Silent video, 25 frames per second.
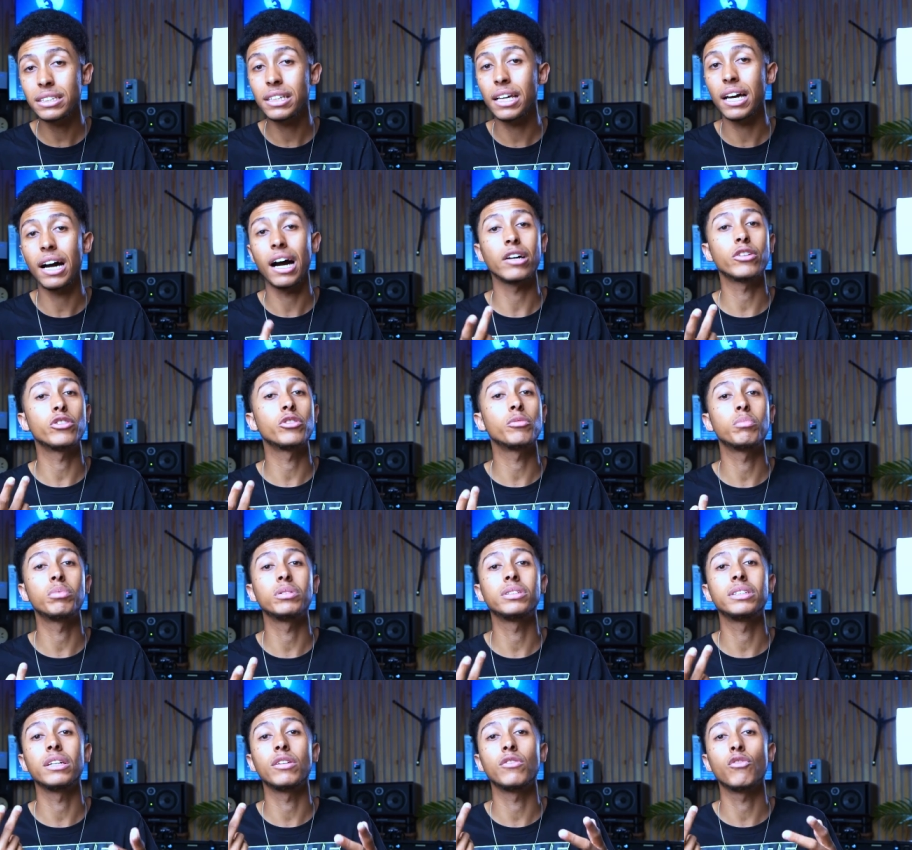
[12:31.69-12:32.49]
They're
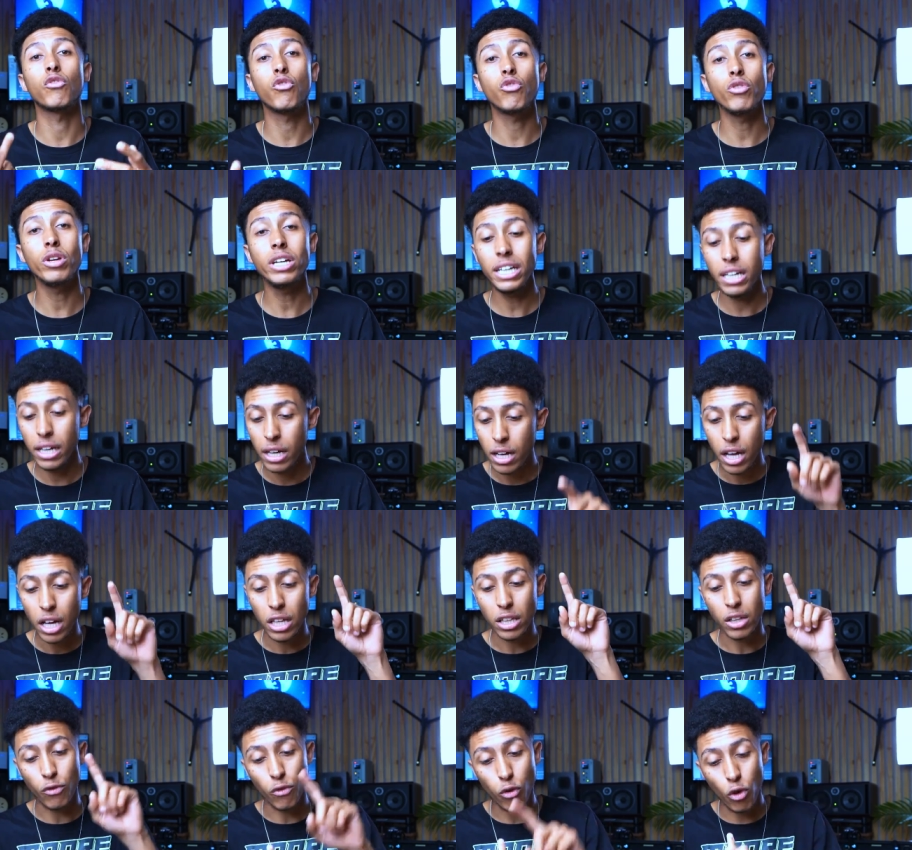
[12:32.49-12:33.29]
100% free.
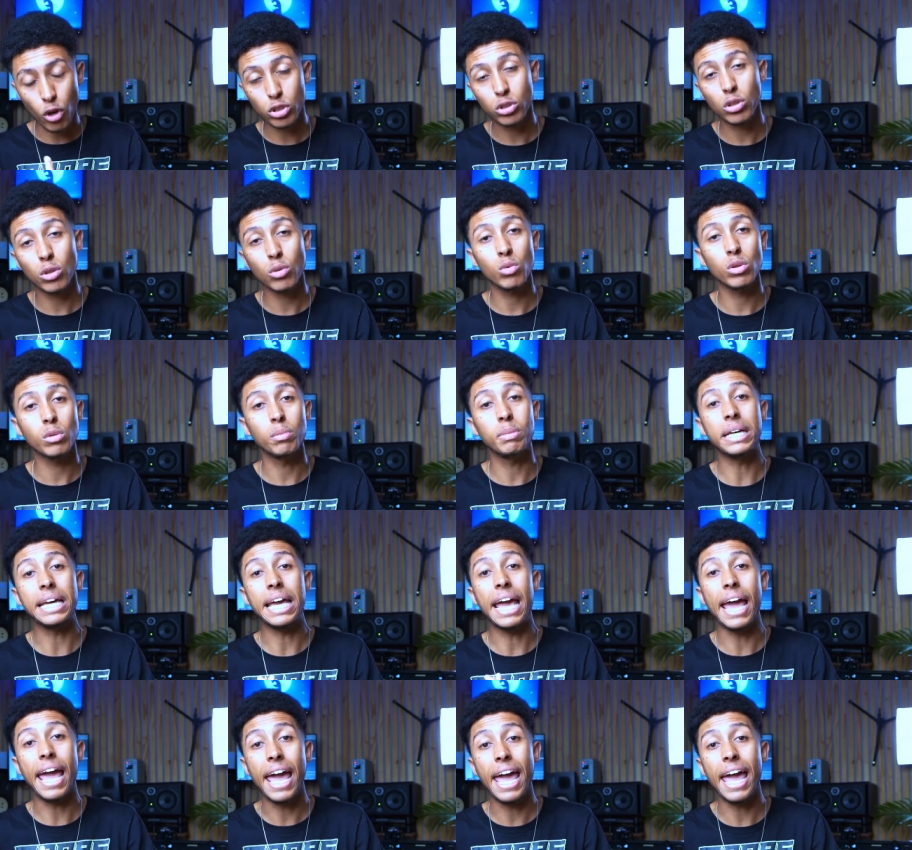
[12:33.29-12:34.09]
The first one would
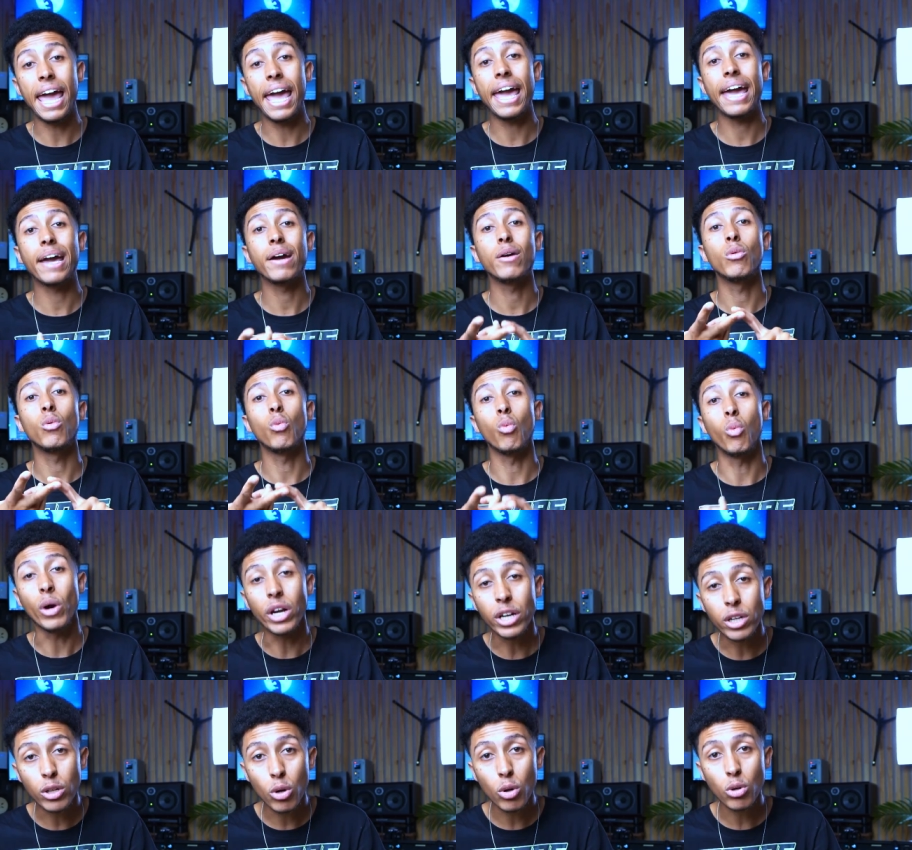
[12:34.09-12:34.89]
be Air
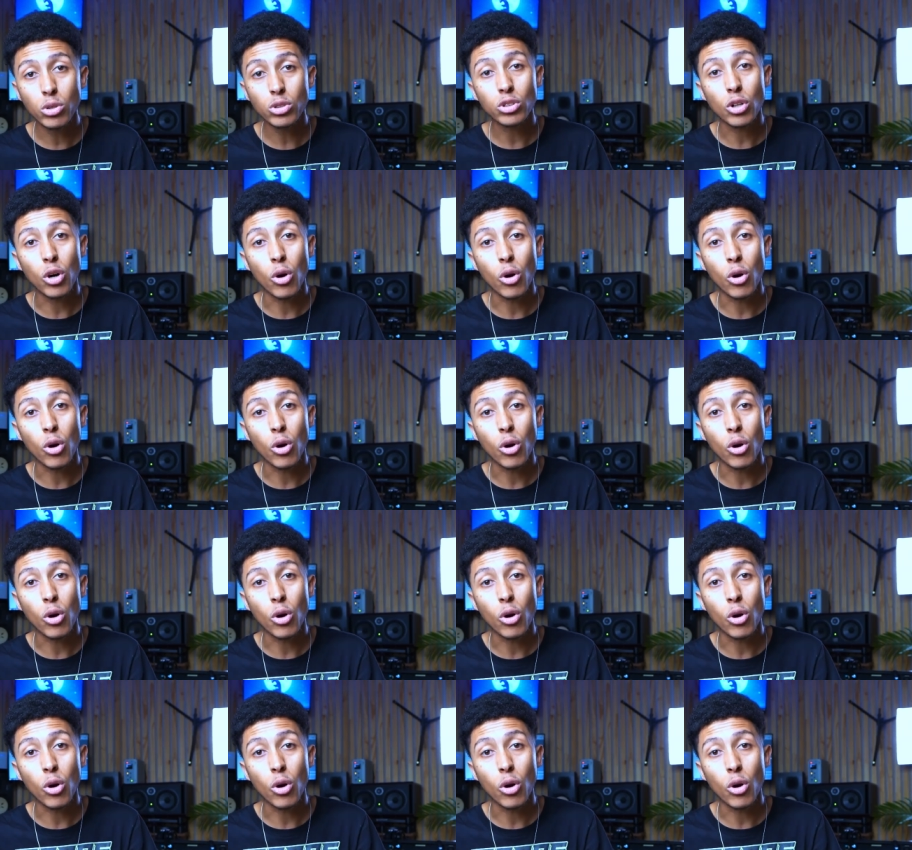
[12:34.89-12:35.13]
Windows.